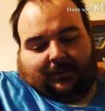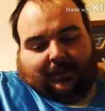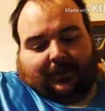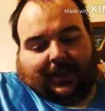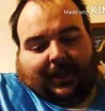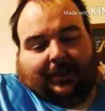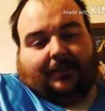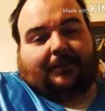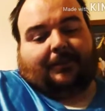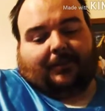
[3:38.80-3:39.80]
Okay.
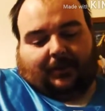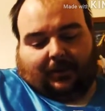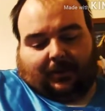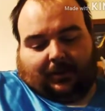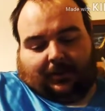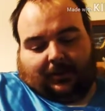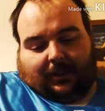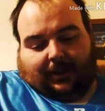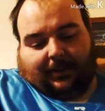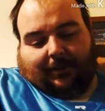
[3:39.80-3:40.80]

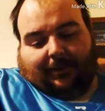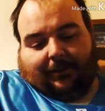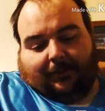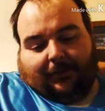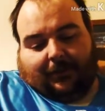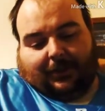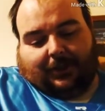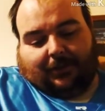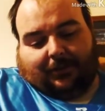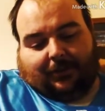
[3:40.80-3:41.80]
Guys, I'm having a few
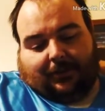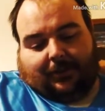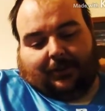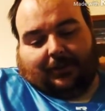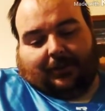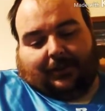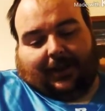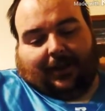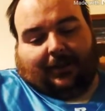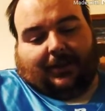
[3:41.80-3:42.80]
issues.
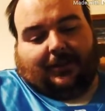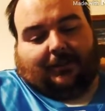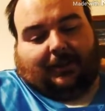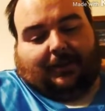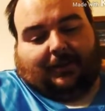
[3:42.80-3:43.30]
Now it doesn't